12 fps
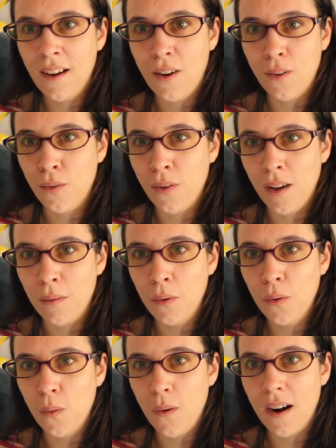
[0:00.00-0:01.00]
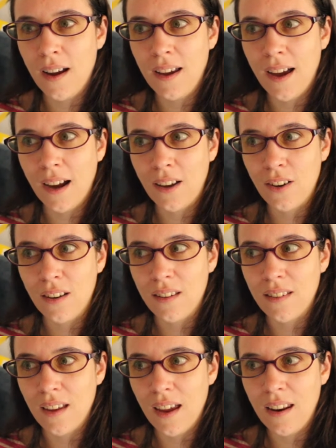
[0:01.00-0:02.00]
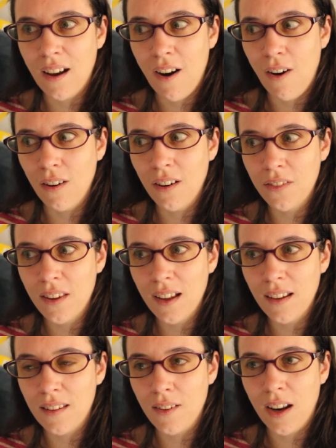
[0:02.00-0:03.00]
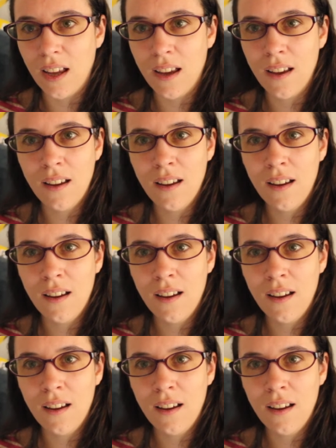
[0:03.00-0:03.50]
on Facebook where I actually said all of that, and they're like,